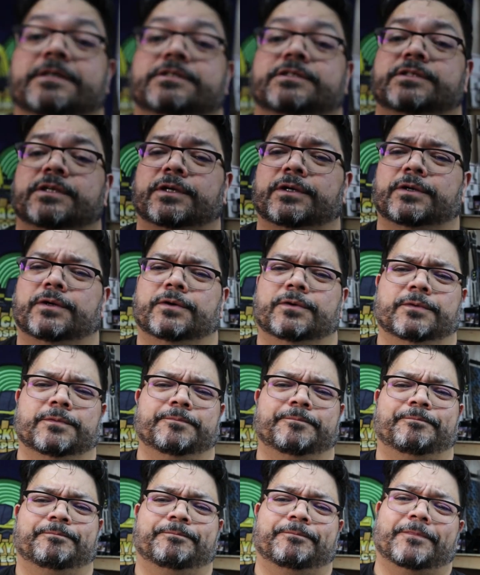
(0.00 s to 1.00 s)

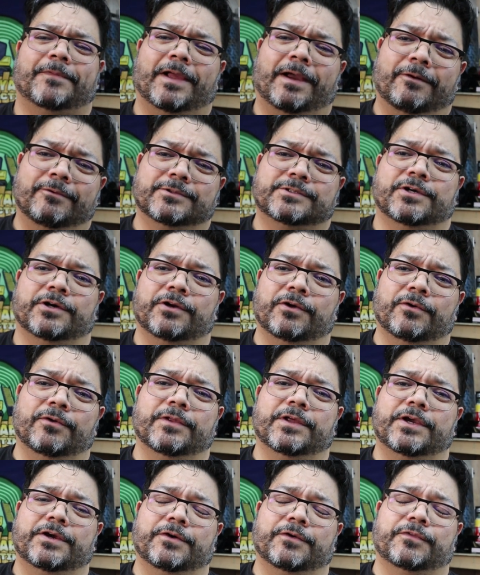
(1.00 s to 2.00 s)
So I was gonna
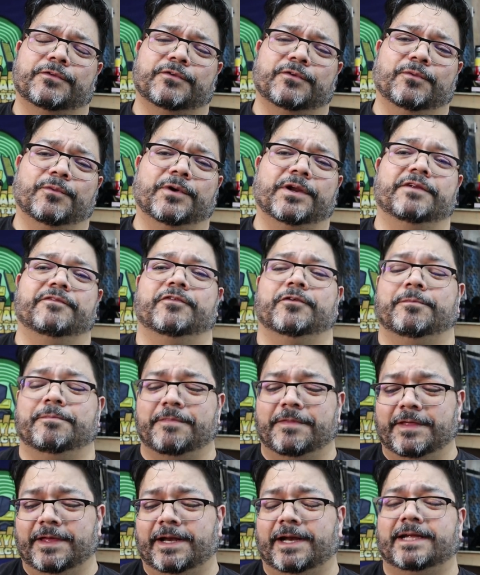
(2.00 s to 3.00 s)
only go through one of
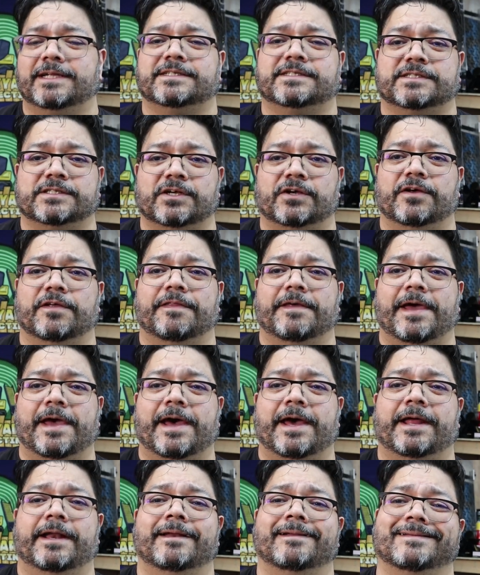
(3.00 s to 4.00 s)
them, then I saw
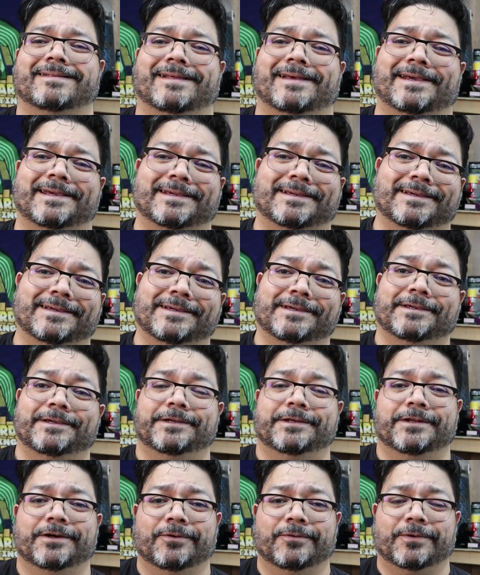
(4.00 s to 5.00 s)
that and was like,
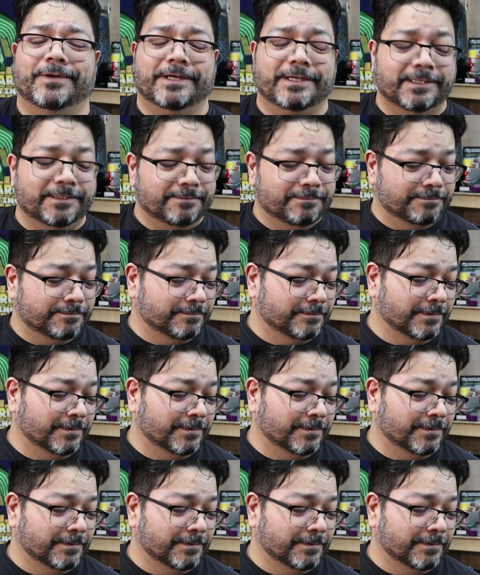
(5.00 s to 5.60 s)
you know what?